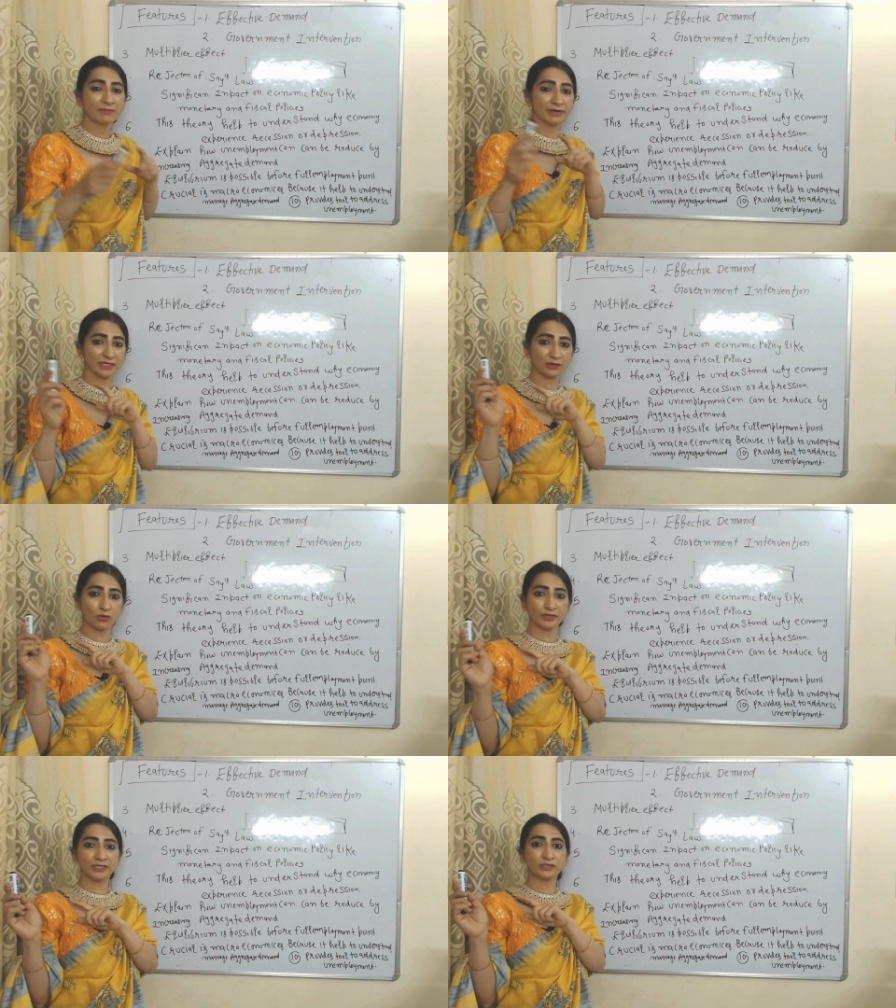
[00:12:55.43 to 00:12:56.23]
But
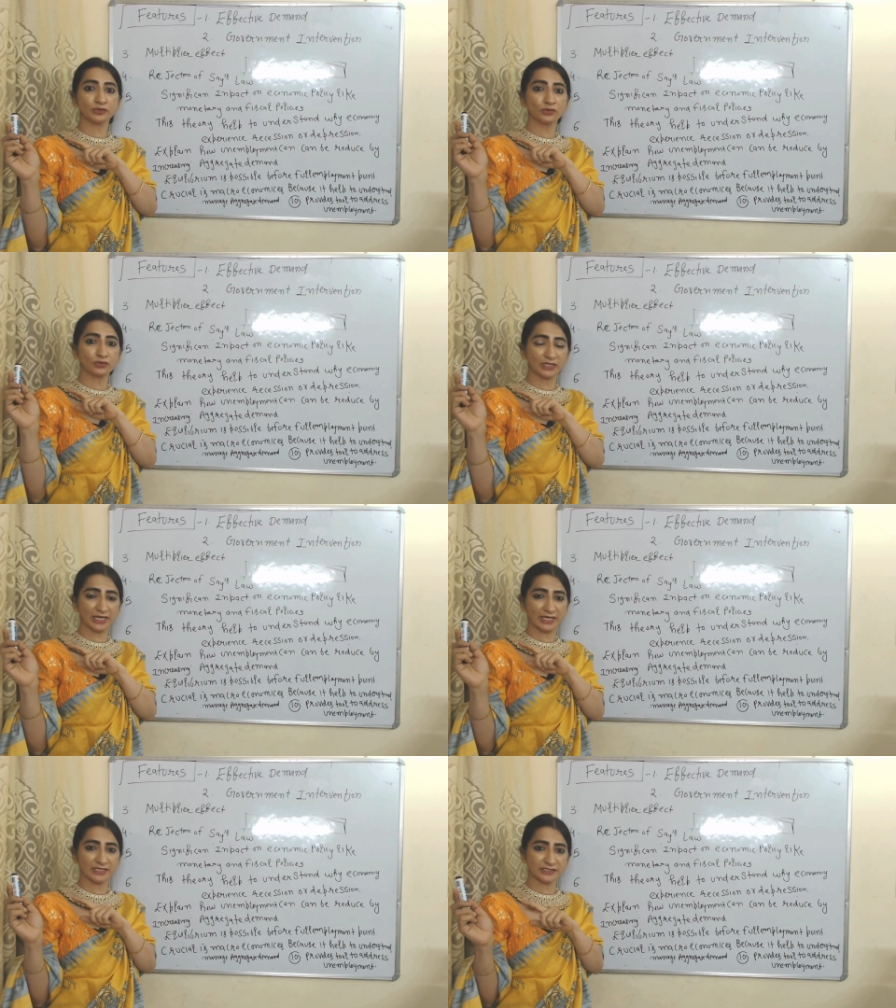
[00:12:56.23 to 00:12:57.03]
according to
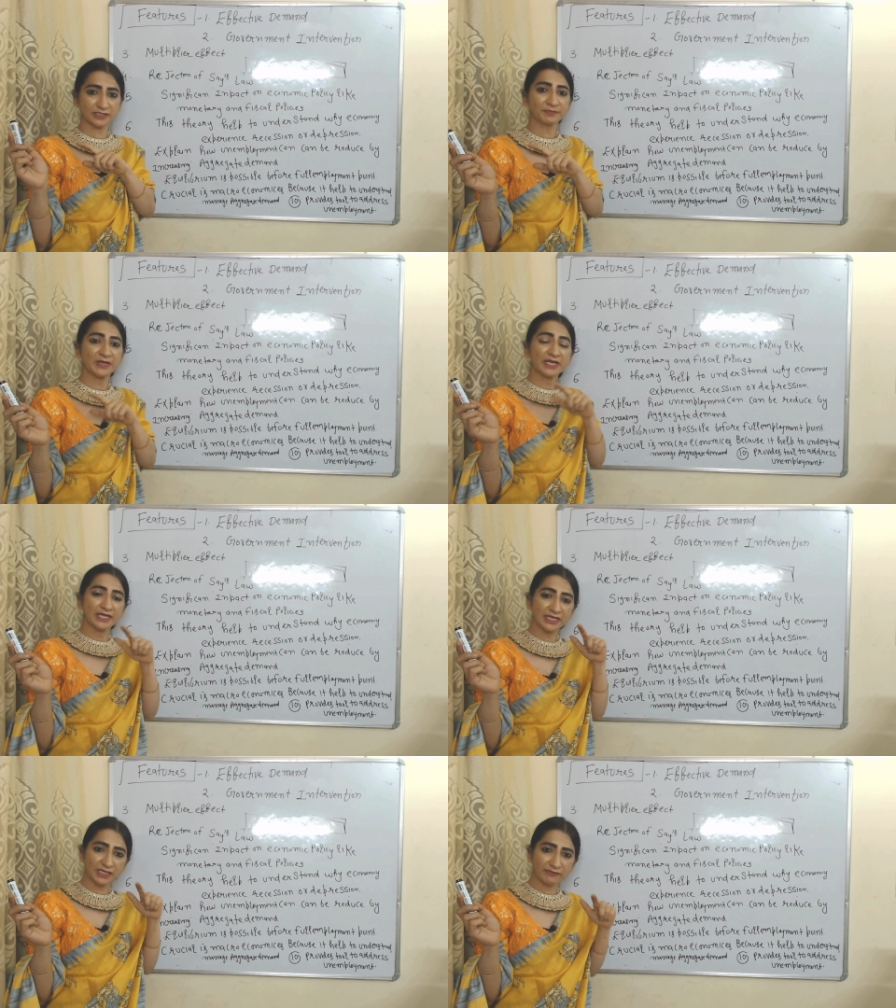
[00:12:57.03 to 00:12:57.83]
Keynes,
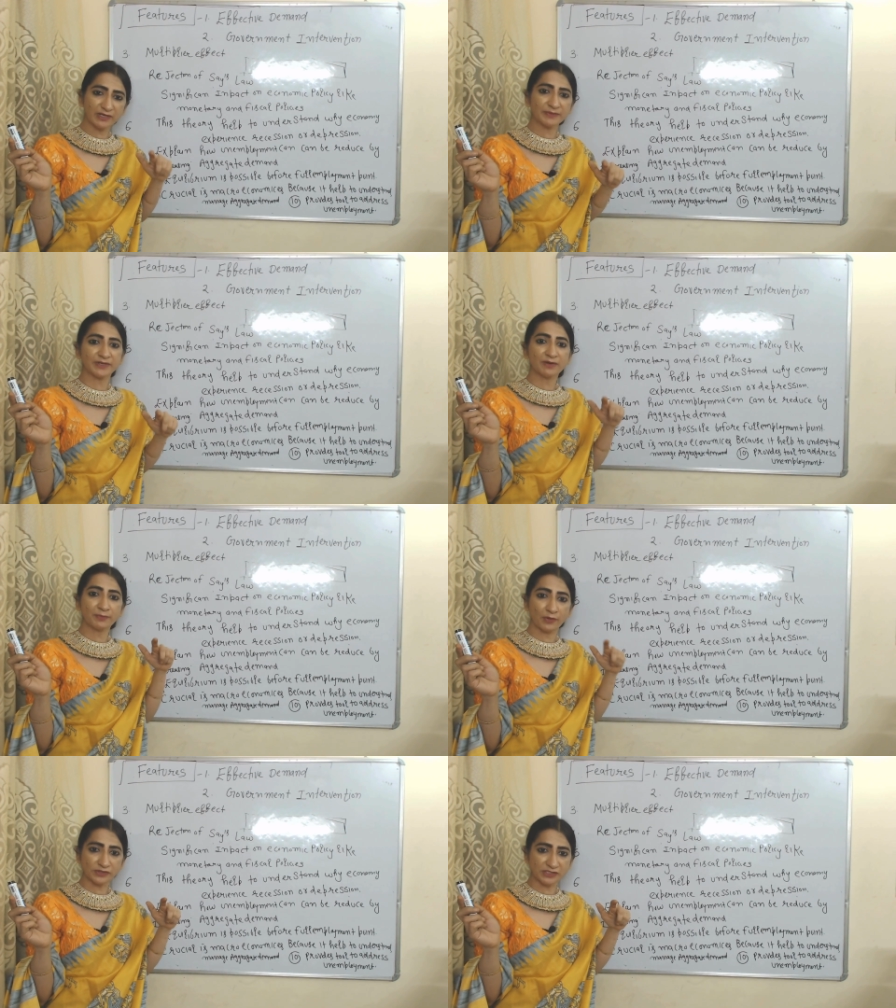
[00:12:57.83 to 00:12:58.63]
equilibrium
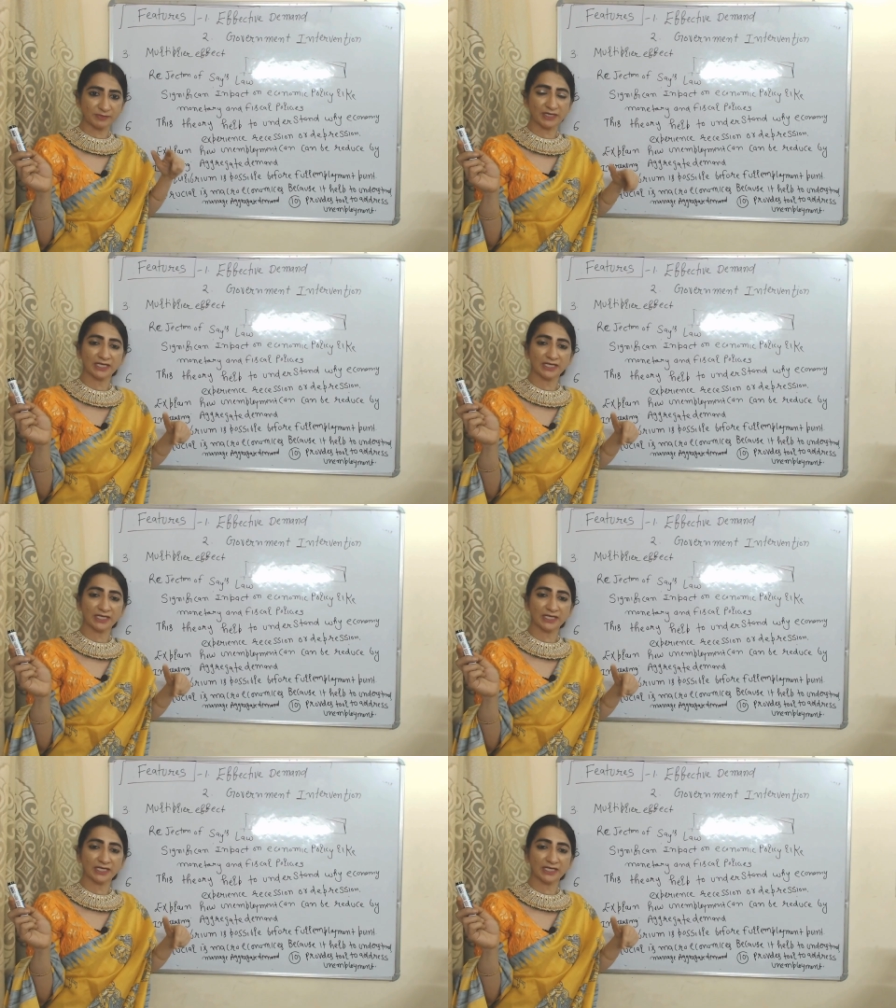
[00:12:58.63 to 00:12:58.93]
possible